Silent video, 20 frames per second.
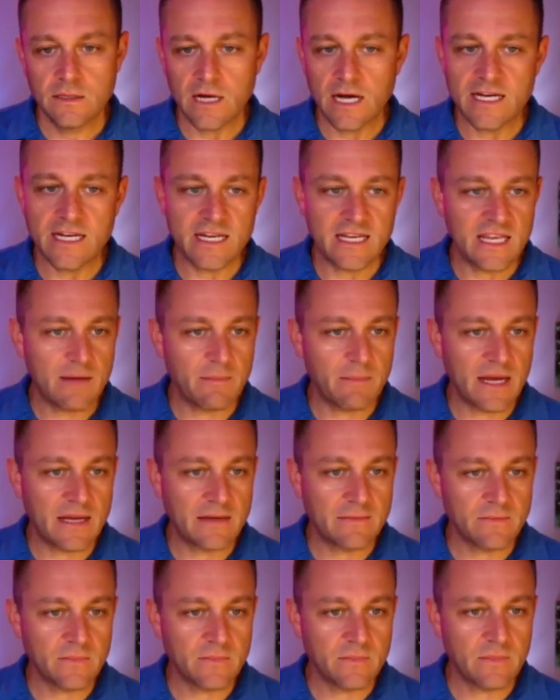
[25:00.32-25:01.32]
I didn't get
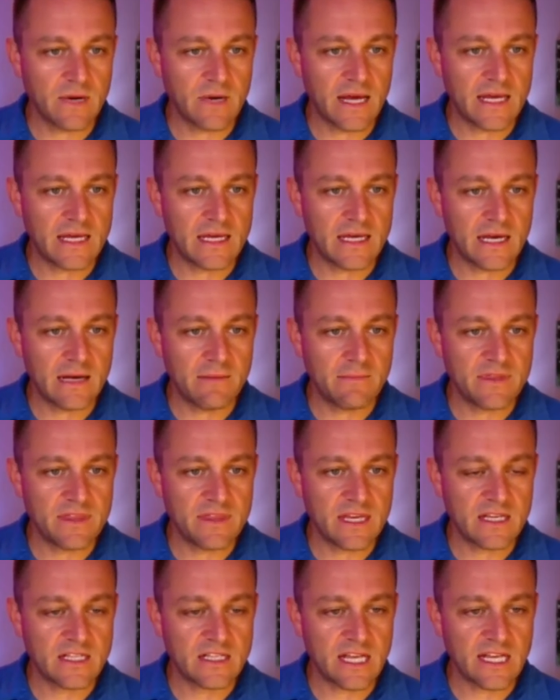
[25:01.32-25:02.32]
my my um,
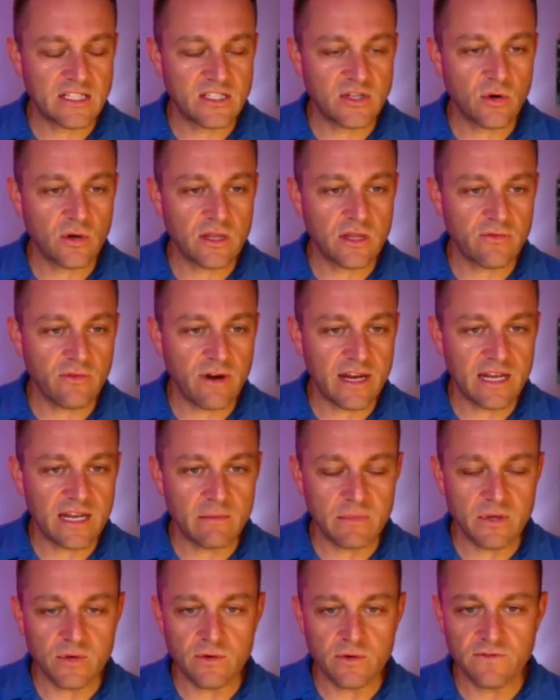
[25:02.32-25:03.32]
thing like totally ready
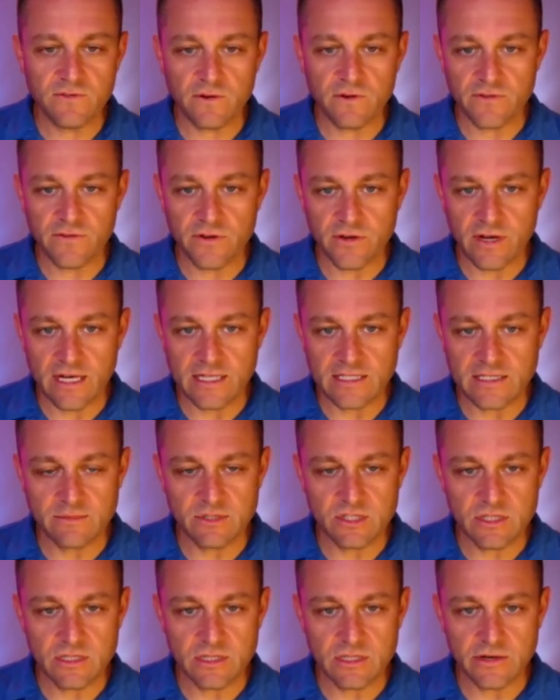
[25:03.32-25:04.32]
and beautiful for you guys. Let
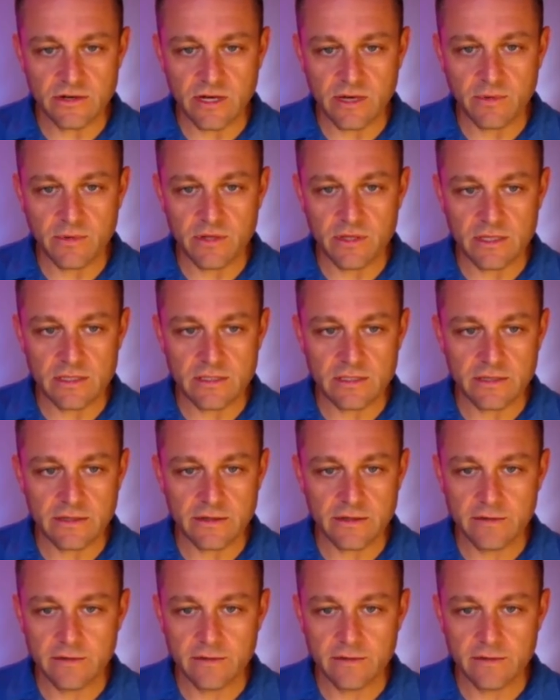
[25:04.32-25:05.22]
me just clear a couple things here.